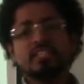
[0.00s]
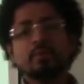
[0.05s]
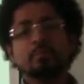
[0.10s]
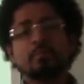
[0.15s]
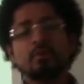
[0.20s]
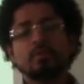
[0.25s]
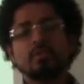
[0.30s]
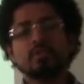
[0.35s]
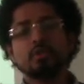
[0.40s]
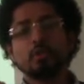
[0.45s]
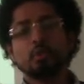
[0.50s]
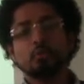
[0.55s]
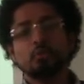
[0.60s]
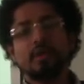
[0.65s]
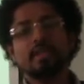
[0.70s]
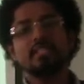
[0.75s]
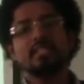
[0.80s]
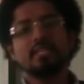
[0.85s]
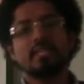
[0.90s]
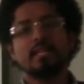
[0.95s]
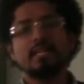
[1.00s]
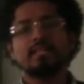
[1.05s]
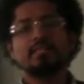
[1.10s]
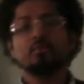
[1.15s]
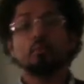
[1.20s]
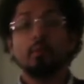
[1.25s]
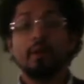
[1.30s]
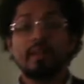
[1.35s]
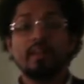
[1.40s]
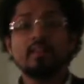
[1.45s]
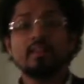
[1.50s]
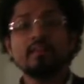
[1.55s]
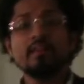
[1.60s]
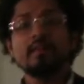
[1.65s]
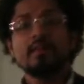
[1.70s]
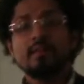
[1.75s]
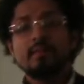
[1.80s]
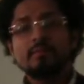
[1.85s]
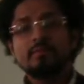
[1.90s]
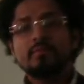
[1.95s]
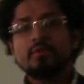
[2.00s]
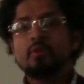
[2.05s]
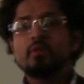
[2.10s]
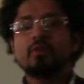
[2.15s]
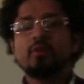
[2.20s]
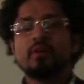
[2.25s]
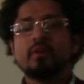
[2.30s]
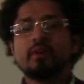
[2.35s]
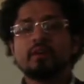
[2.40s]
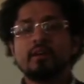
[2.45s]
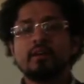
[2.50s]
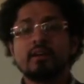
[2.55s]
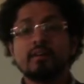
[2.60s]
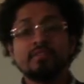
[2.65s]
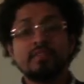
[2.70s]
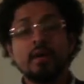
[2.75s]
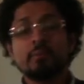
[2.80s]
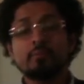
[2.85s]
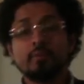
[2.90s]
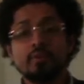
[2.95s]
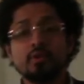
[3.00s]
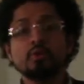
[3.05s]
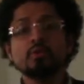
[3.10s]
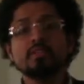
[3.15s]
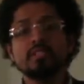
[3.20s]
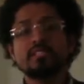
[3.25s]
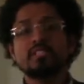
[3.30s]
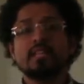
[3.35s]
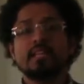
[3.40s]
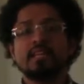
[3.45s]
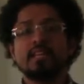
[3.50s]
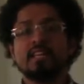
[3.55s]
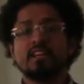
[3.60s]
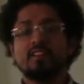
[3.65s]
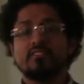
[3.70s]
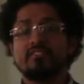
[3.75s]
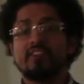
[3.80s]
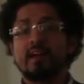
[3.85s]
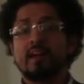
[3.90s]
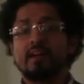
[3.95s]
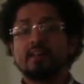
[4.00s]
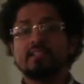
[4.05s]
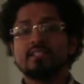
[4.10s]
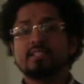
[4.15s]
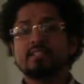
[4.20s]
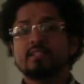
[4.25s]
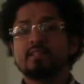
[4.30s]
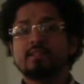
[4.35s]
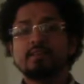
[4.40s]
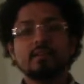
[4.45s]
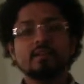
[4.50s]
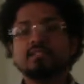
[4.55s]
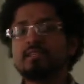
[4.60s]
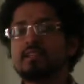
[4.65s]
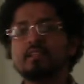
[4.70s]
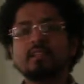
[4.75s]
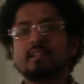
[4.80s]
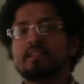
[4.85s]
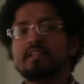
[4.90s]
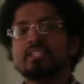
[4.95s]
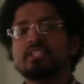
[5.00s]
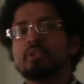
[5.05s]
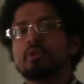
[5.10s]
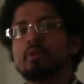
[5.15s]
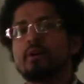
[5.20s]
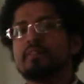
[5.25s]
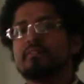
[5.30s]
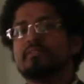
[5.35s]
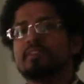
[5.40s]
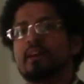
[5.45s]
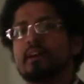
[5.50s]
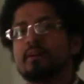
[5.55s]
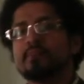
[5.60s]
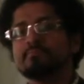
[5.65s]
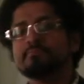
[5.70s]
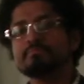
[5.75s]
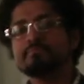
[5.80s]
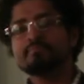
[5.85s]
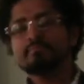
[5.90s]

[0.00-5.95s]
the person who writes his will or that produces the legal effect. It's not an issue of